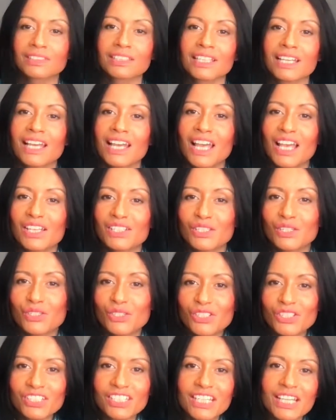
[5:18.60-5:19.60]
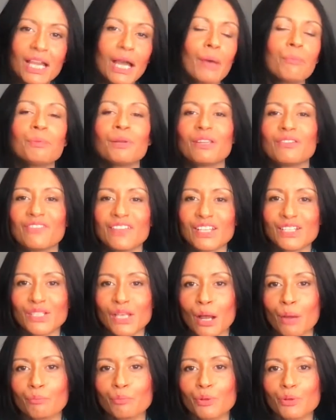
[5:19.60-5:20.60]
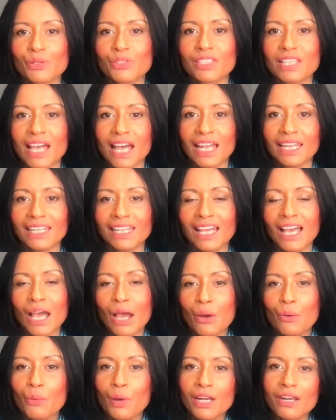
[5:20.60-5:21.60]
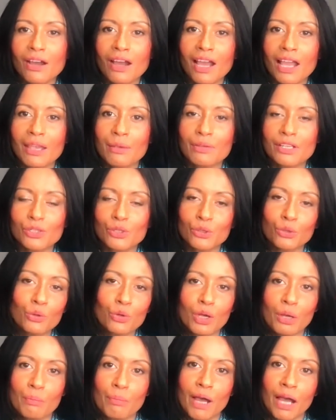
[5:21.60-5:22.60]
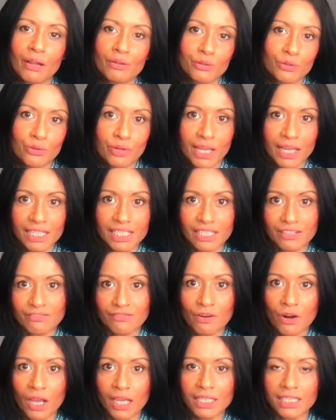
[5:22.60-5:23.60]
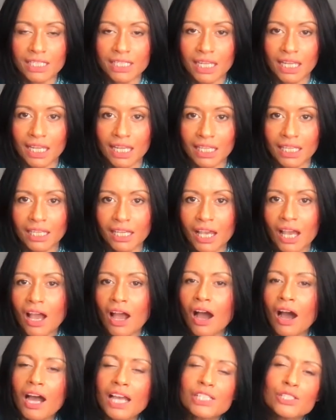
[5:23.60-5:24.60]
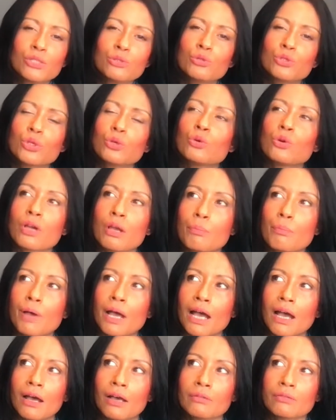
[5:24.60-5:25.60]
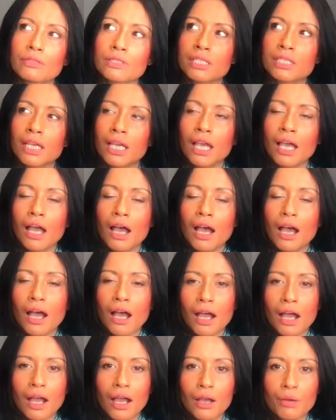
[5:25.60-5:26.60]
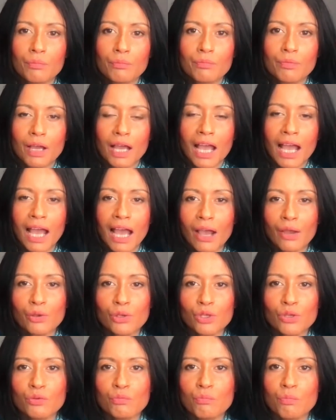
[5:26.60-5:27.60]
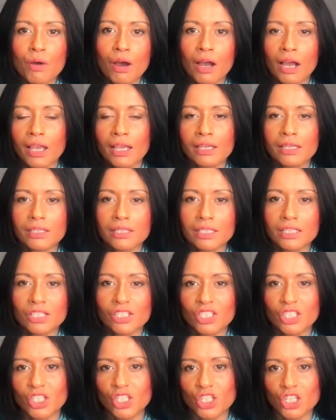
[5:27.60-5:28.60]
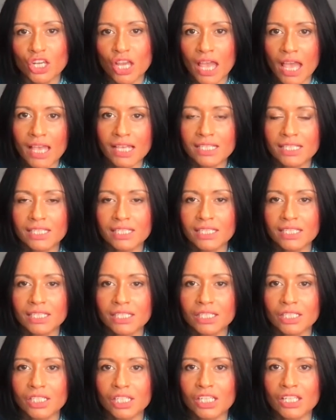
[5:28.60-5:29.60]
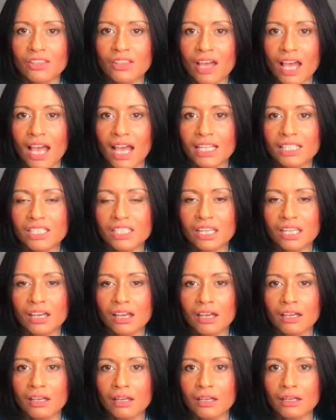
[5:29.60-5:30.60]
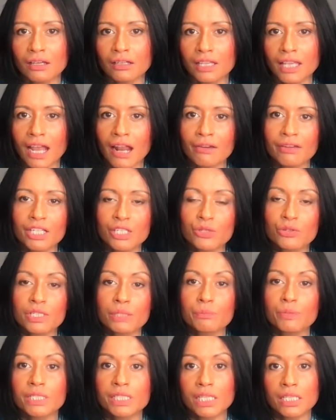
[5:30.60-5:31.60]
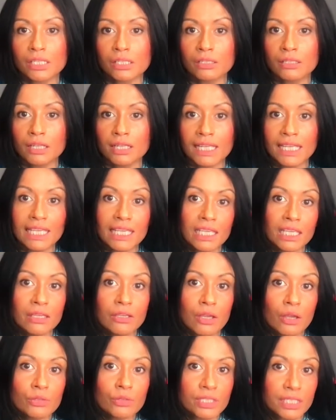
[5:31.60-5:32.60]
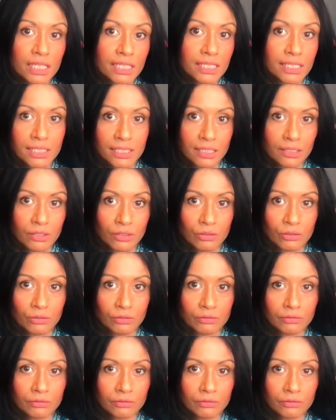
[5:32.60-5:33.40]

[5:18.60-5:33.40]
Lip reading: So just a couple of examples then. When I talk about creative writing, I do talk about how you might suggest that a character is particularly egotistical.